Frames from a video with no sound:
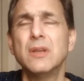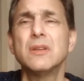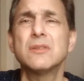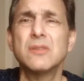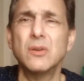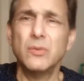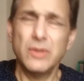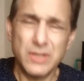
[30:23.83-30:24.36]

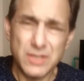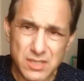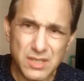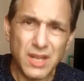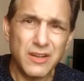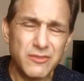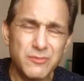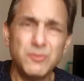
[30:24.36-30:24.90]
So
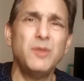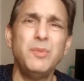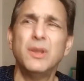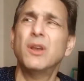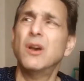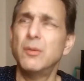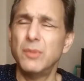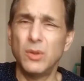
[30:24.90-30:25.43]
instead of me
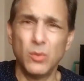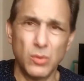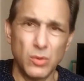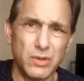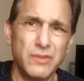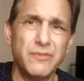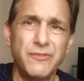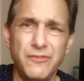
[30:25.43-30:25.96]
becoming
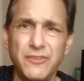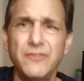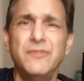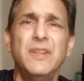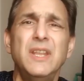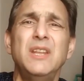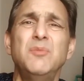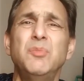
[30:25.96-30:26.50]
worth
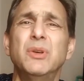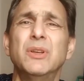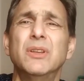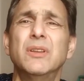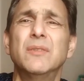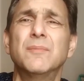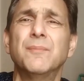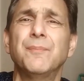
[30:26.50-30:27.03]
15
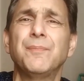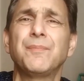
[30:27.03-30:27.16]
billion,